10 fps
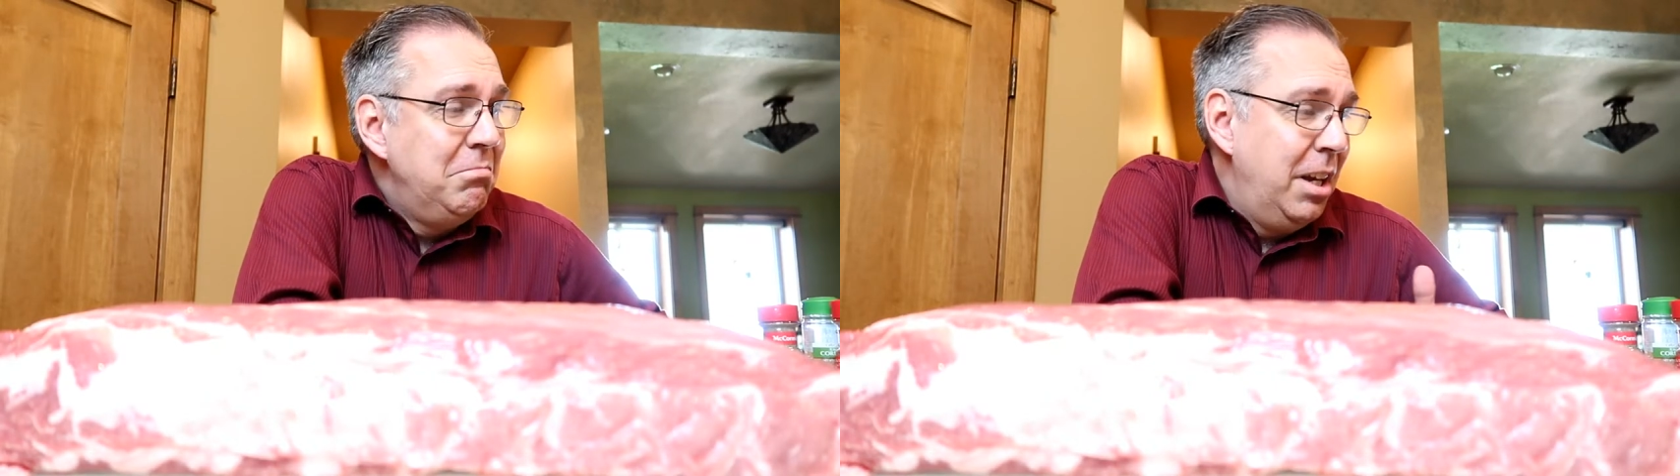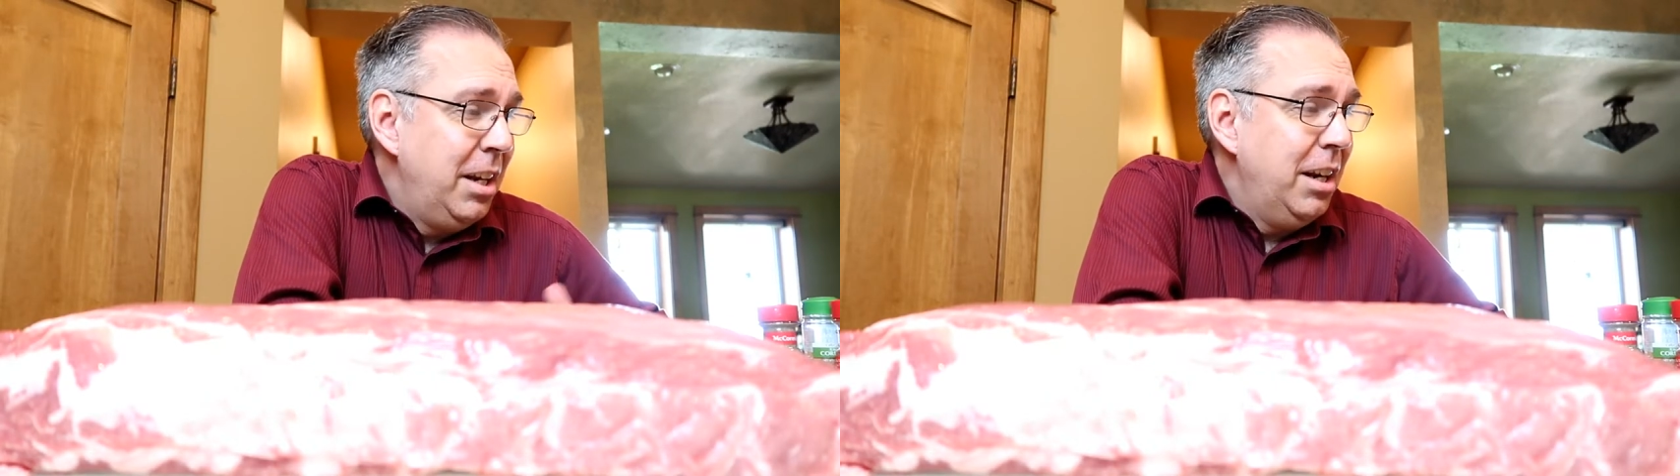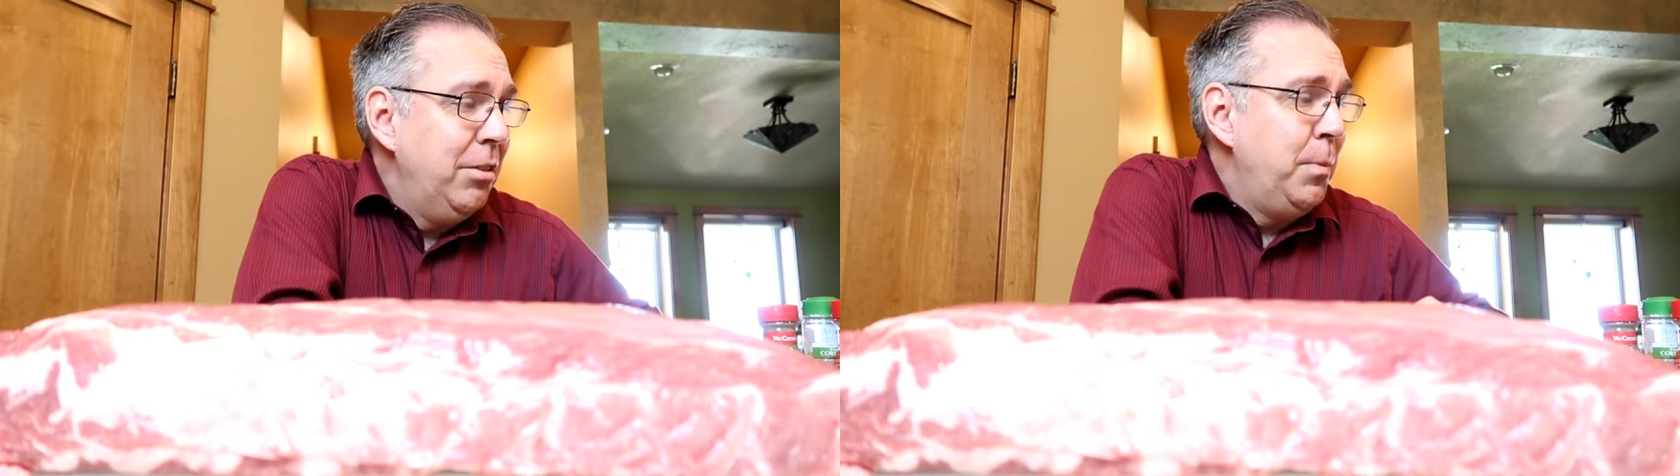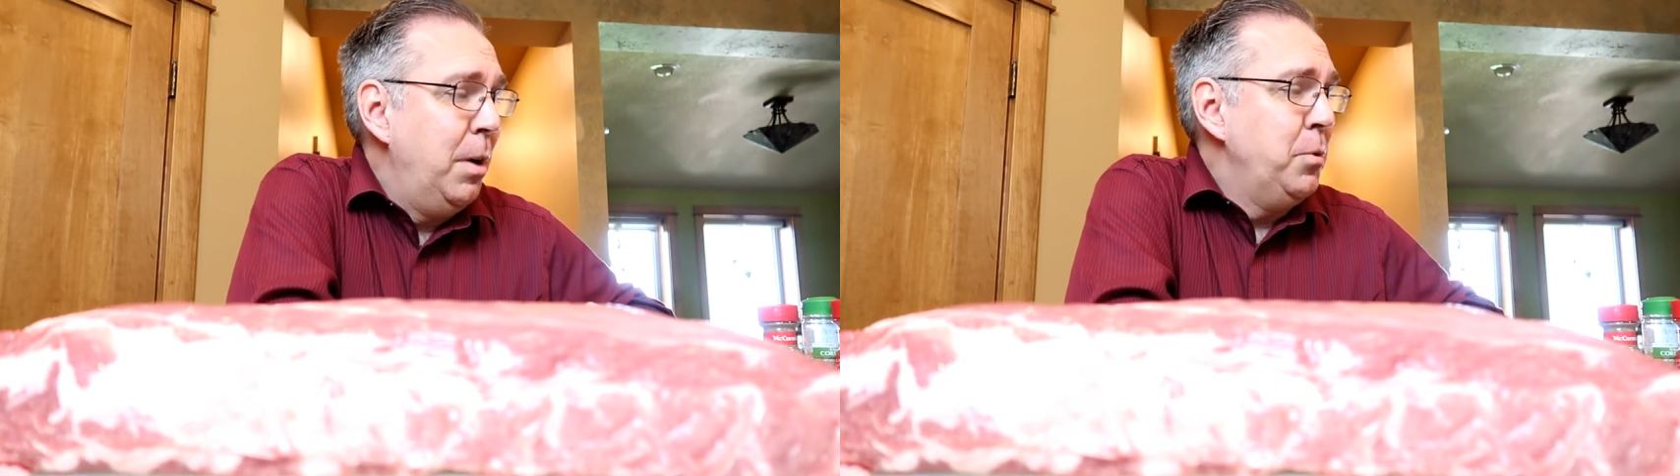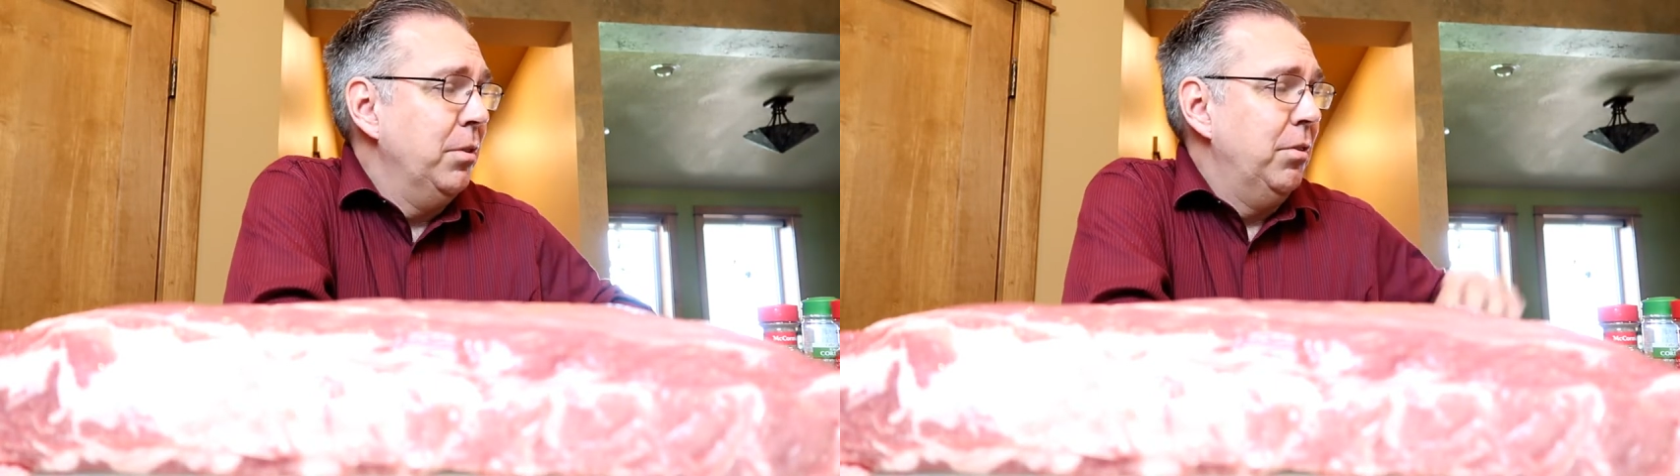and I got some
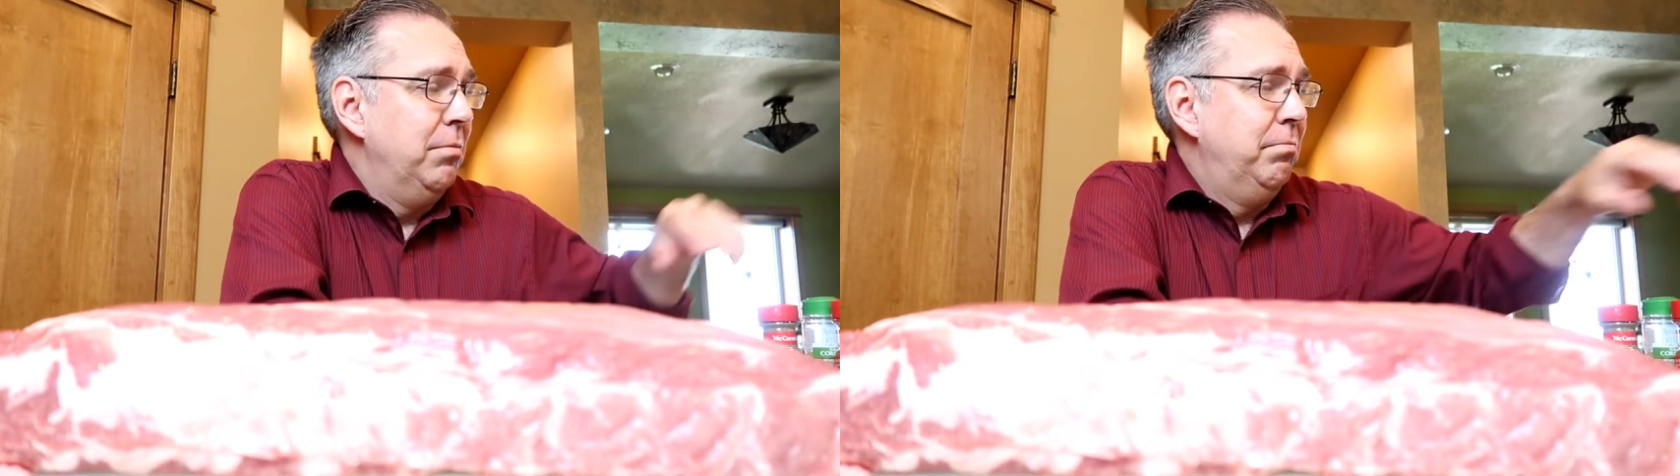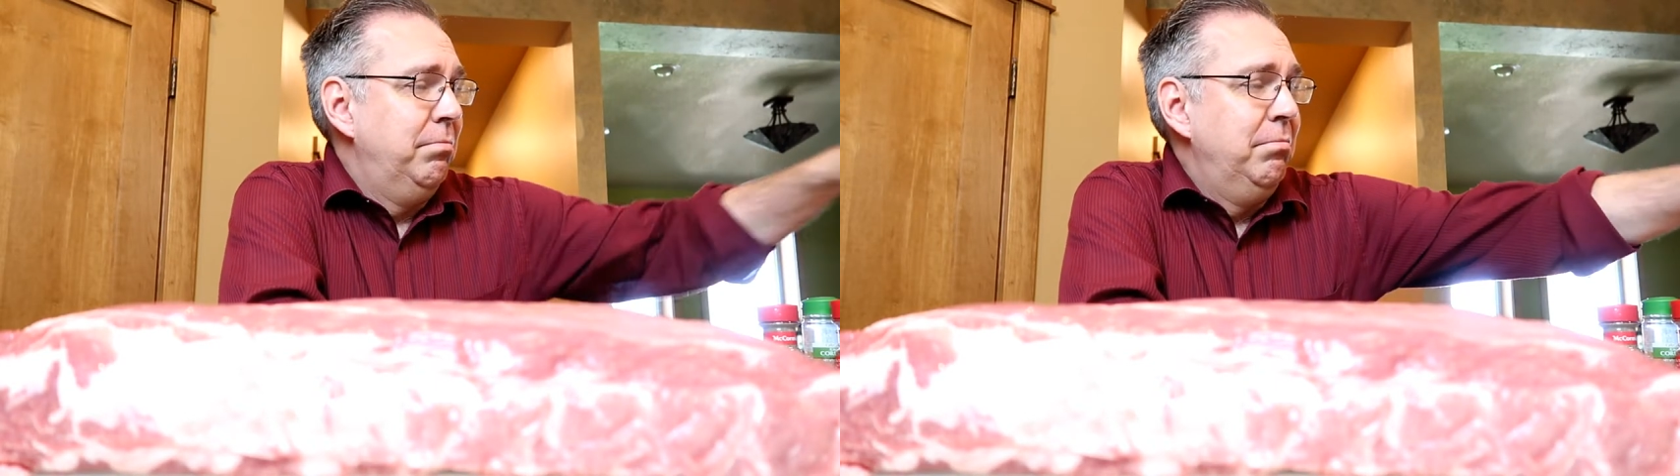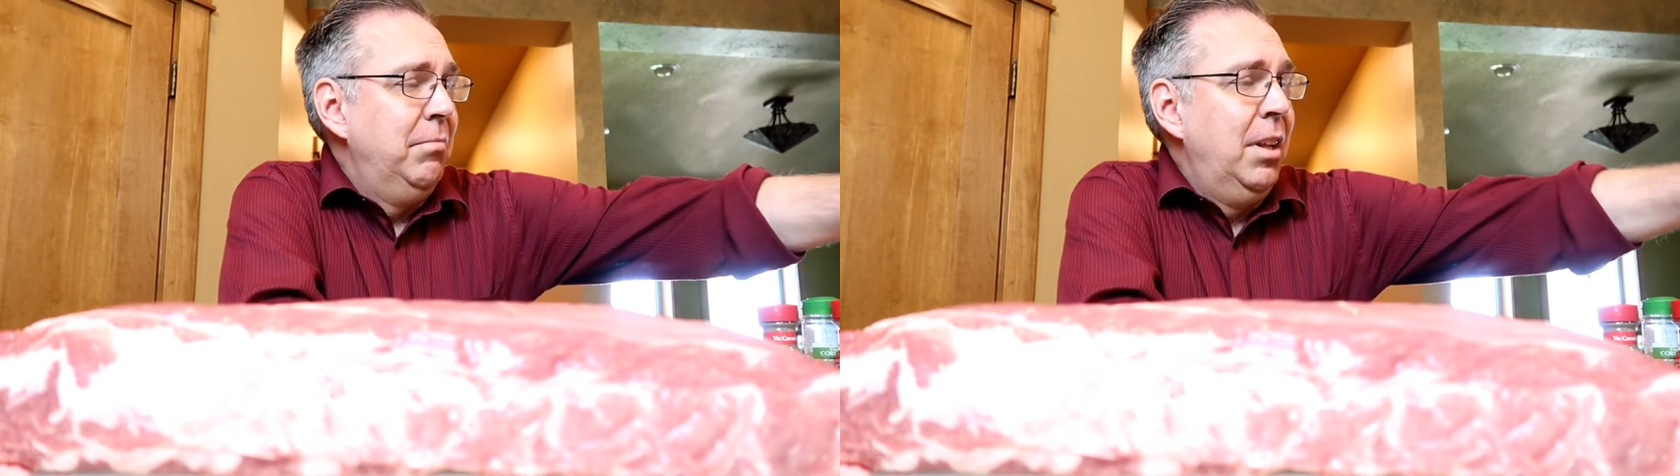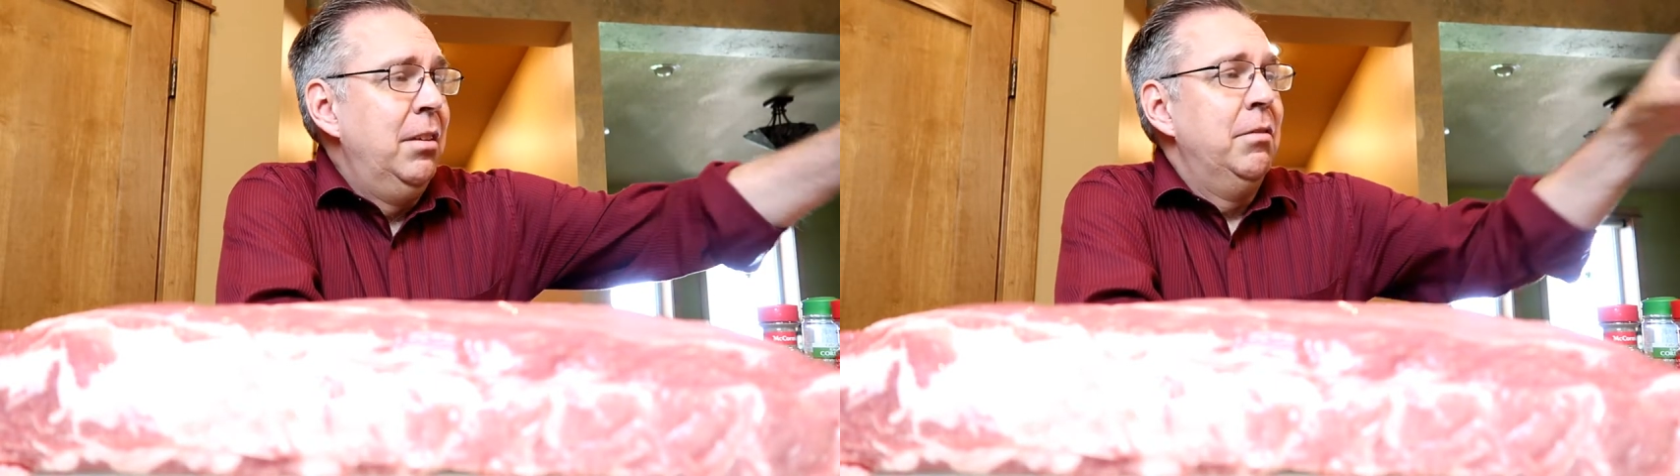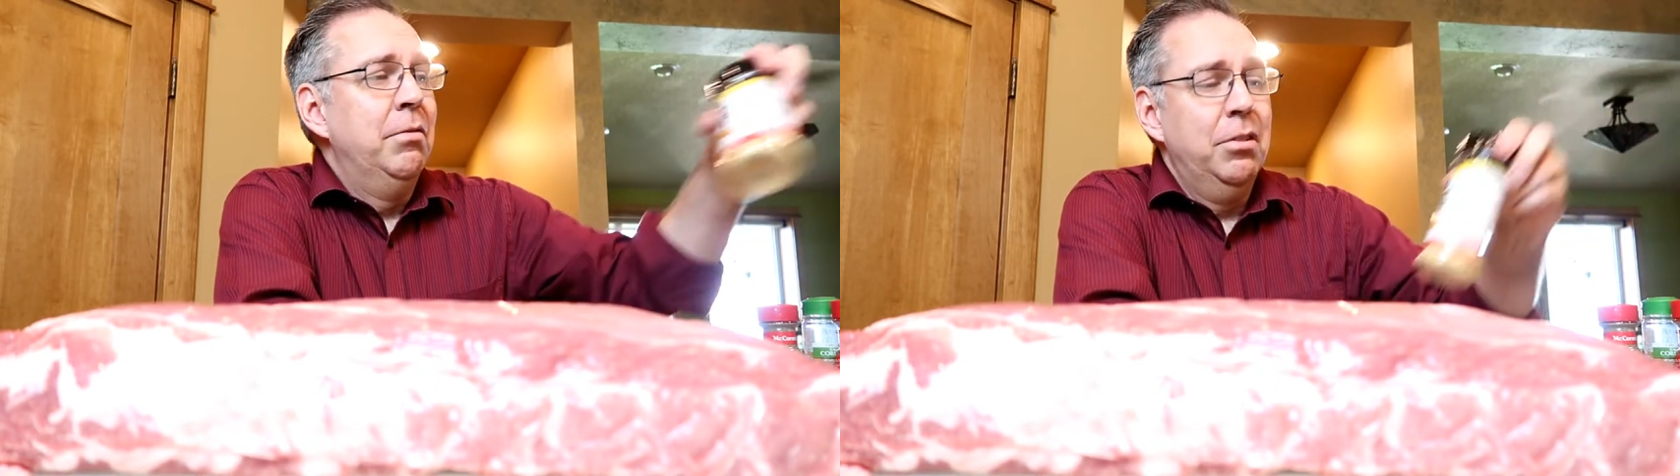options.
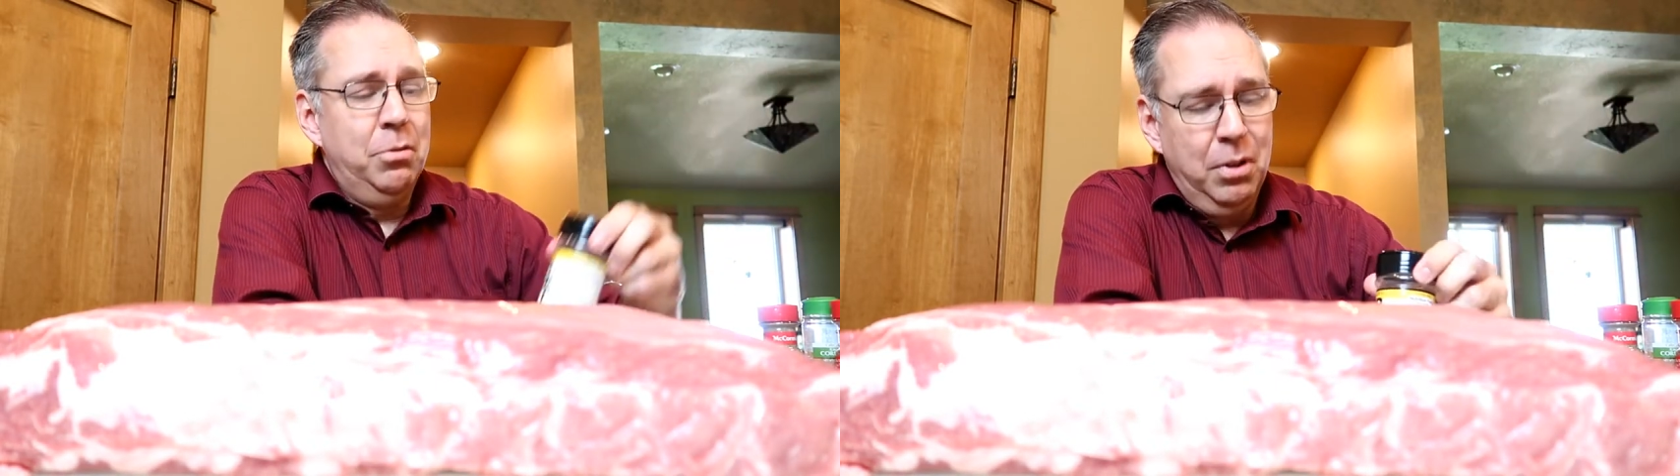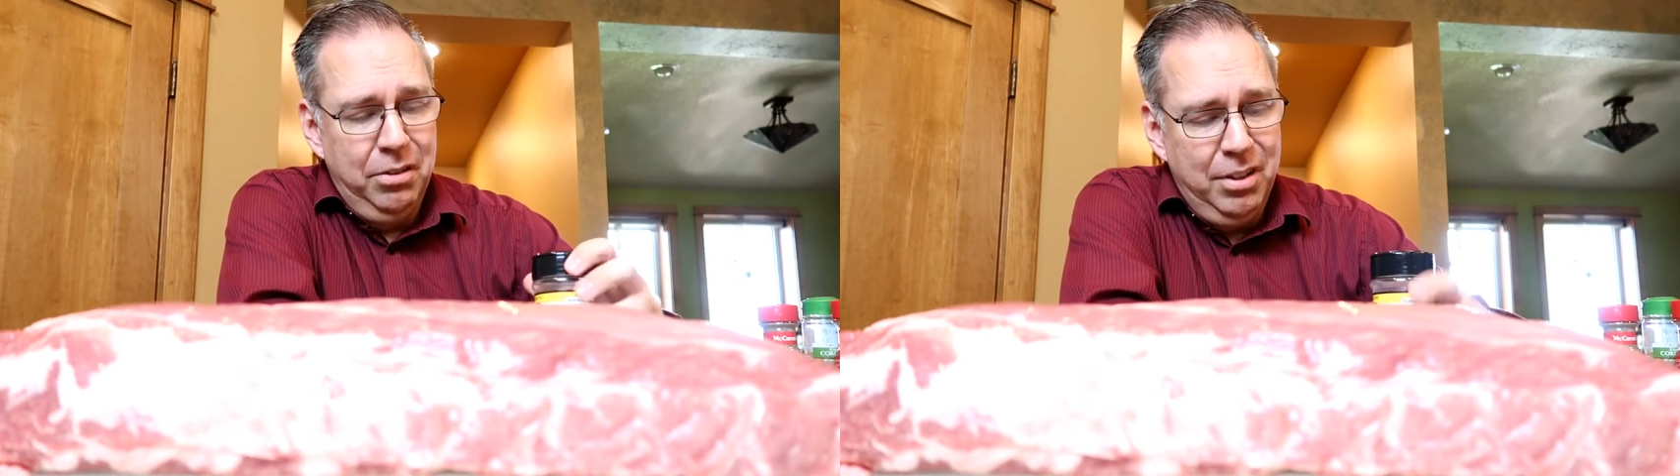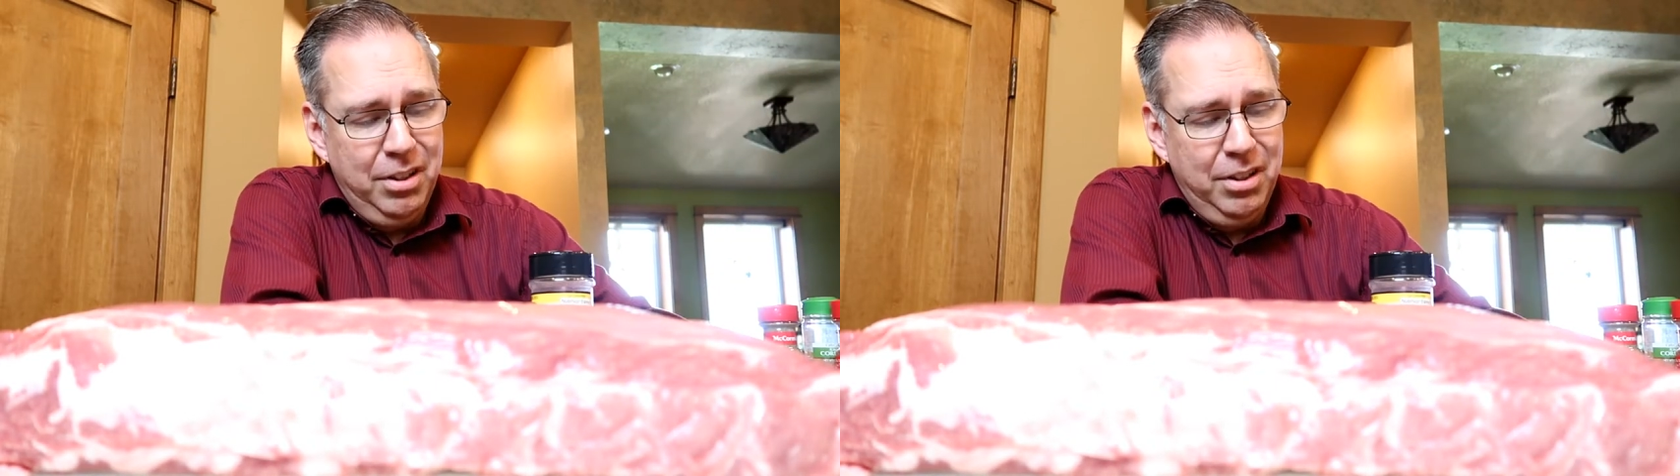First one is